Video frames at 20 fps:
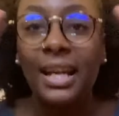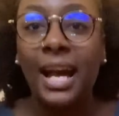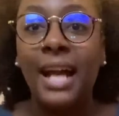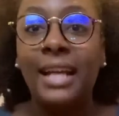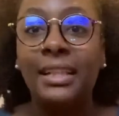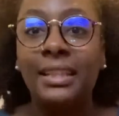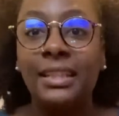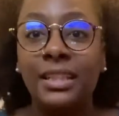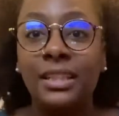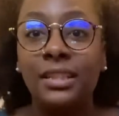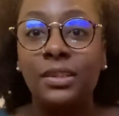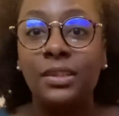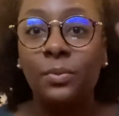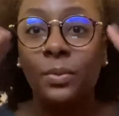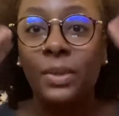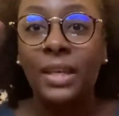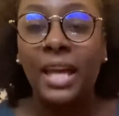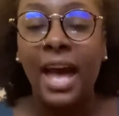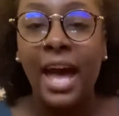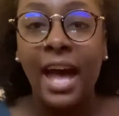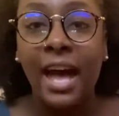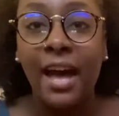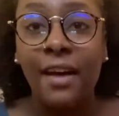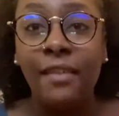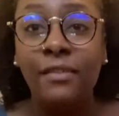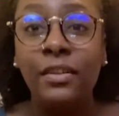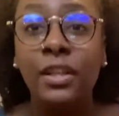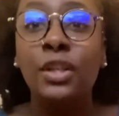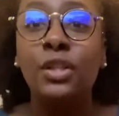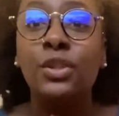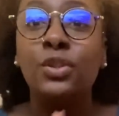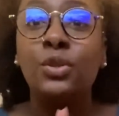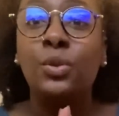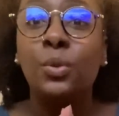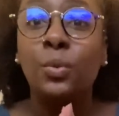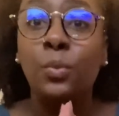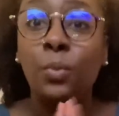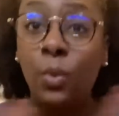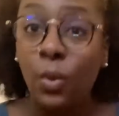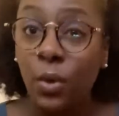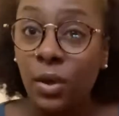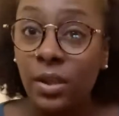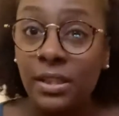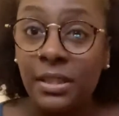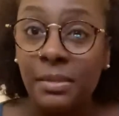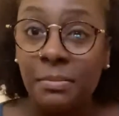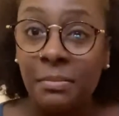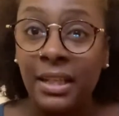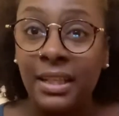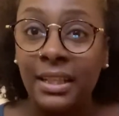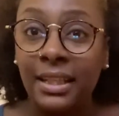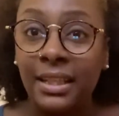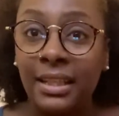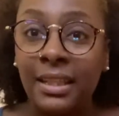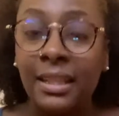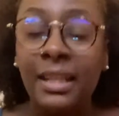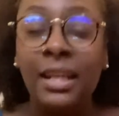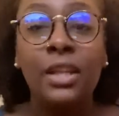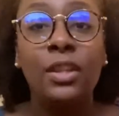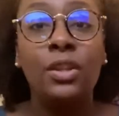ideas we have towards money.